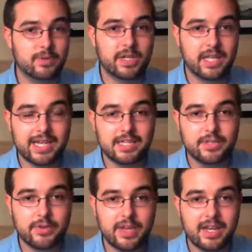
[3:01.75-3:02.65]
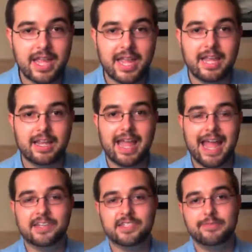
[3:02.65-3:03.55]
related to it, and
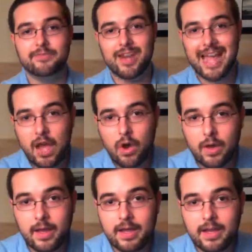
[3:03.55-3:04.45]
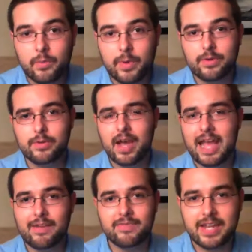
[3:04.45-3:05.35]
as of now, we do not
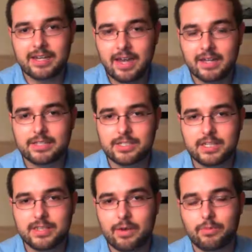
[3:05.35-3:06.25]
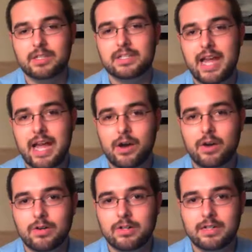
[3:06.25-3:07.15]
have technology that will
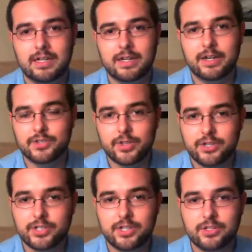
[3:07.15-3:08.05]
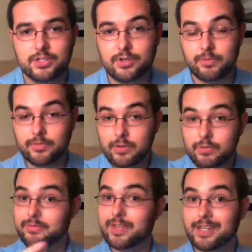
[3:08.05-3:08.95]
allow a search engine to view
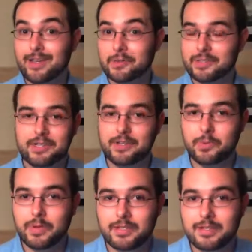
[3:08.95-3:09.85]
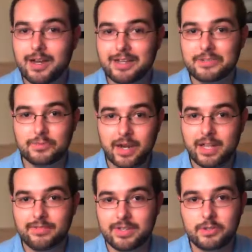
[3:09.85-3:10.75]
the video and tell you whether or not it's
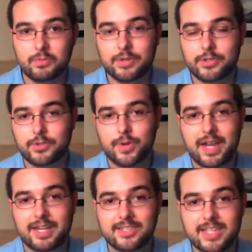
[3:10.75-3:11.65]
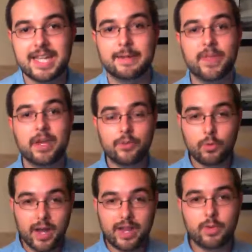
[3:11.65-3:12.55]
relevant to what you're trying to see. The
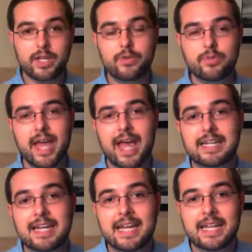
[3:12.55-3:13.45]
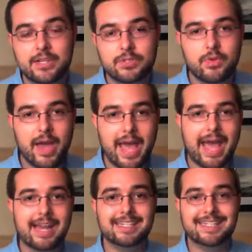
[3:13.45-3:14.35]
way we do that is to
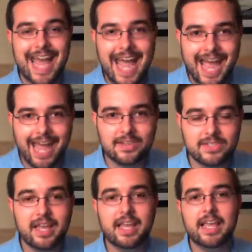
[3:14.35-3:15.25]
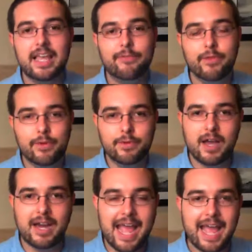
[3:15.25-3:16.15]
add tags. If you do
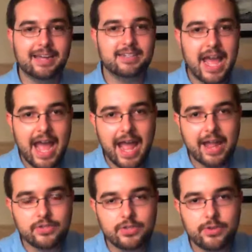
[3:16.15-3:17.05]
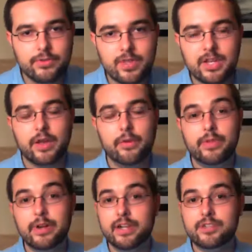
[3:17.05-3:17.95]
not add tags to your video,
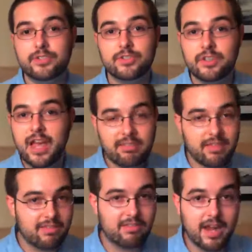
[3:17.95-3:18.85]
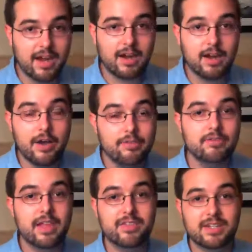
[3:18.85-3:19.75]
there is nothing there other
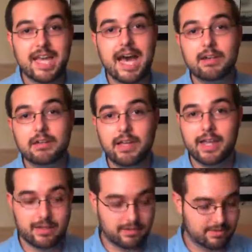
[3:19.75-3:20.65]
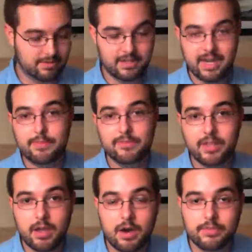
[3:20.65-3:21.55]
than the title and the name of
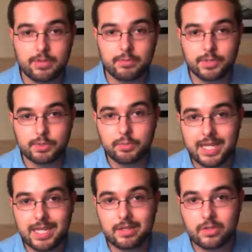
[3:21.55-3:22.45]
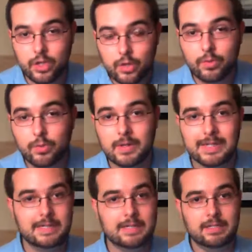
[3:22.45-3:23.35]
the author, which would be you.
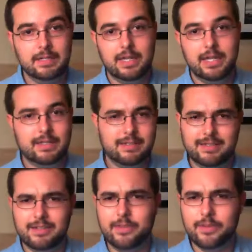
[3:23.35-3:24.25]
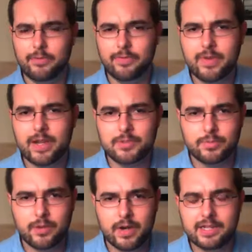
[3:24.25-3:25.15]
And you know, if you've got
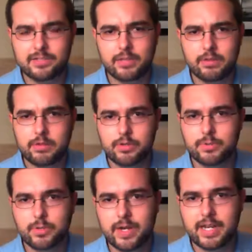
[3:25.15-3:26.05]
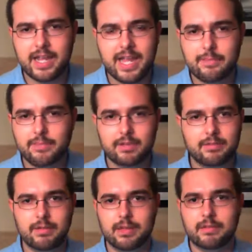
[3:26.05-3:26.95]
some crazy YouTube screen name,
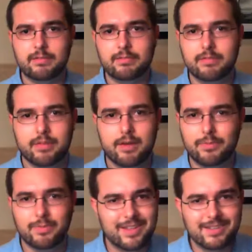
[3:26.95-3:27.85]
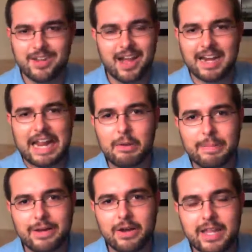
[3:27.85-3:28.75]
then you know, it's not going to help
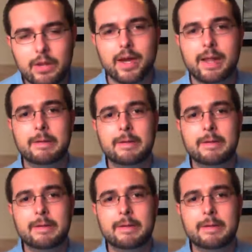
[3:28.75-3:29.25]
you at all. Anyway,